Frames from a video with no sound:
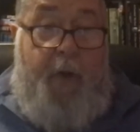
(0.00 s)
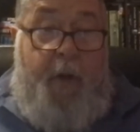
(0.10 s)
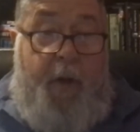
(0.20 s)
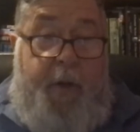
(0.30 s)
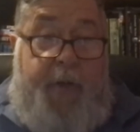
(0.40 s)

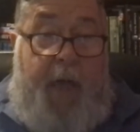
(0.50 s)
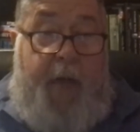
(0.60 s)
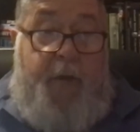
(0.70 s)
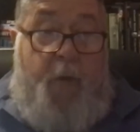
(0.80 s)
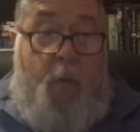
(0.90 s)

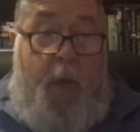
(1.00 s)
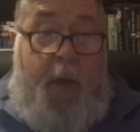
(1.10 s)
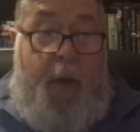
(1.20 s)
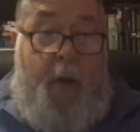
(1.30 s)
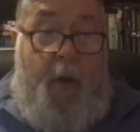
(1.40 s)
Lisanne
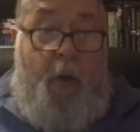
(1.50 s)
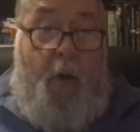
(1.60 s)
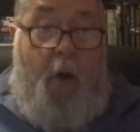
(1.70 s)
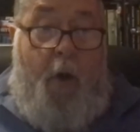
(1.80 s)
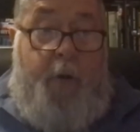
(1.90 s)
DeWitt,
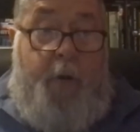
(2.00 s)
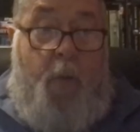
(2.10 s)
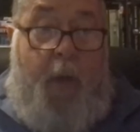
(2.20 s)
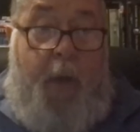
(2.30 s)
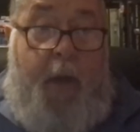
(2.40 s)
Laura
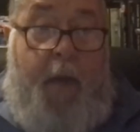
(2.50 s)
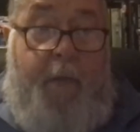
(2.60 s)
DeWitt,